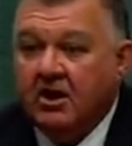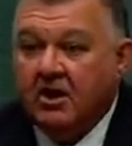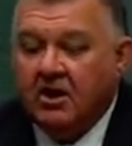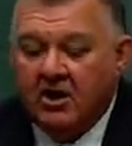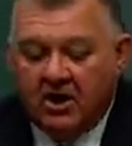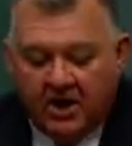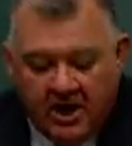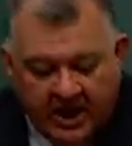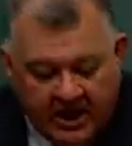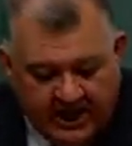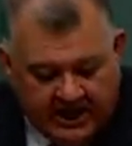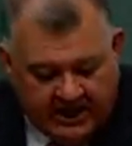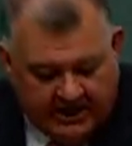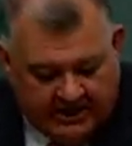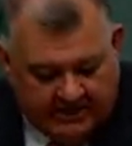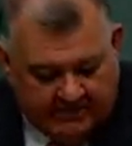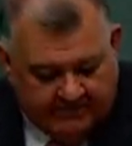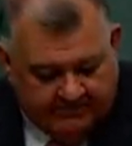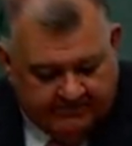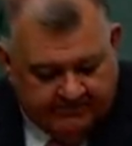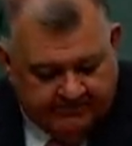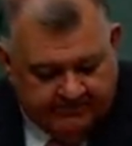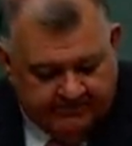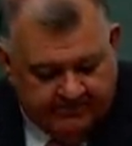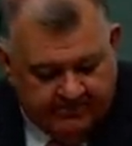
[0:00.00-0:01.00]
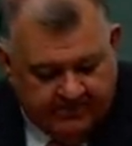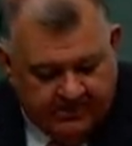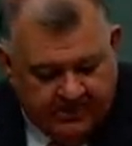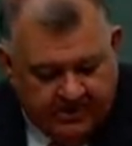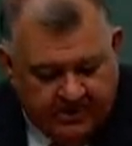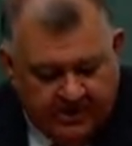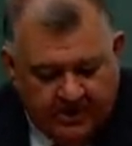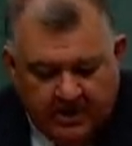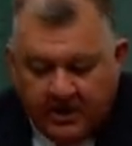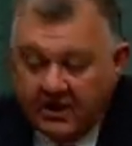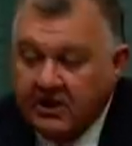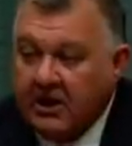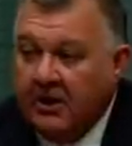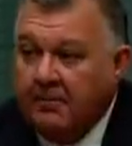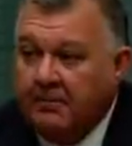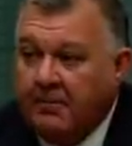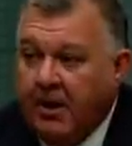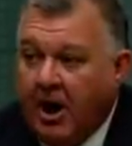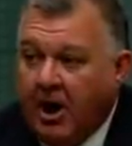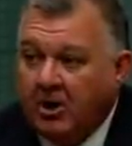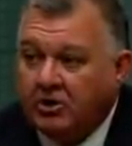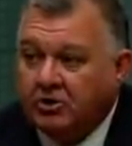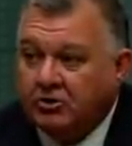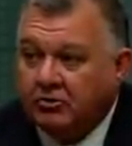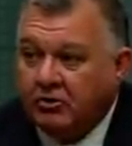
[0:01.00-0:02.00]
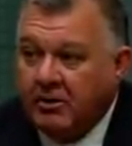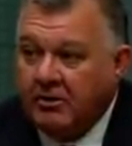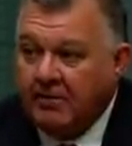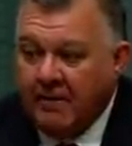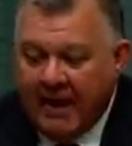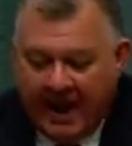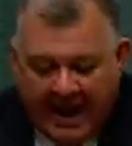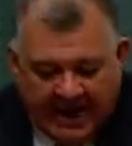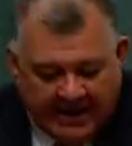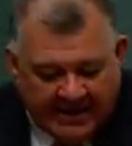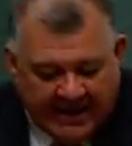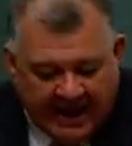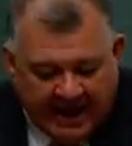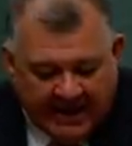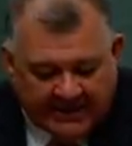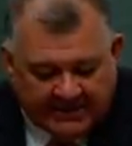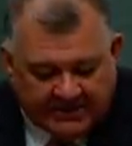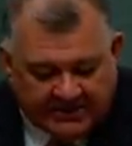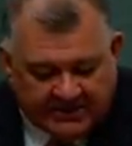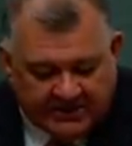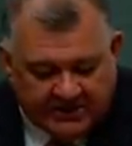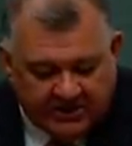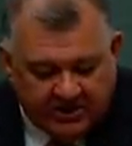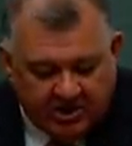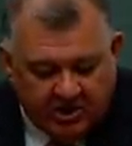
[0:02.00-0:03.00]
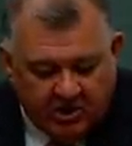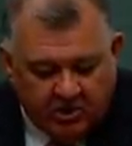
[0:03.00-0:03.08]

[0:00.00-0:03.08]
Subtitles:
E, compulsory mandates